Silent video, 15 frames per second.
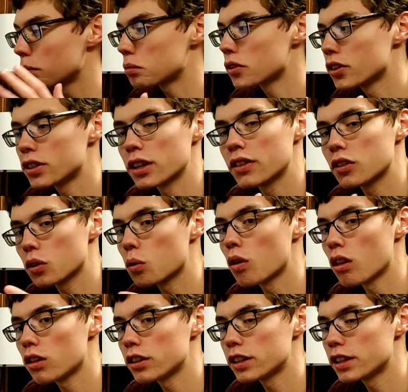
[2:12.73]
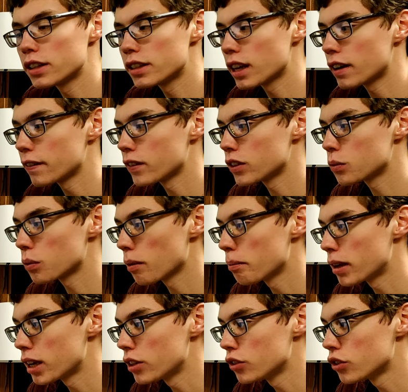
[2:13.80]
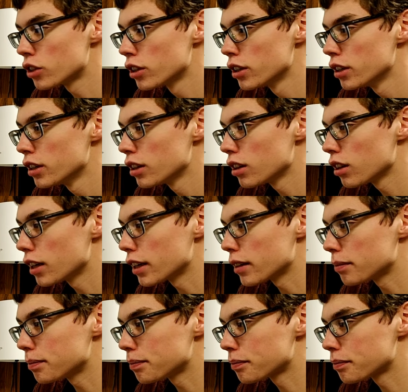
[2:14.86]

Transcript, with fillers: appreciate the quality design of this webpage. Like,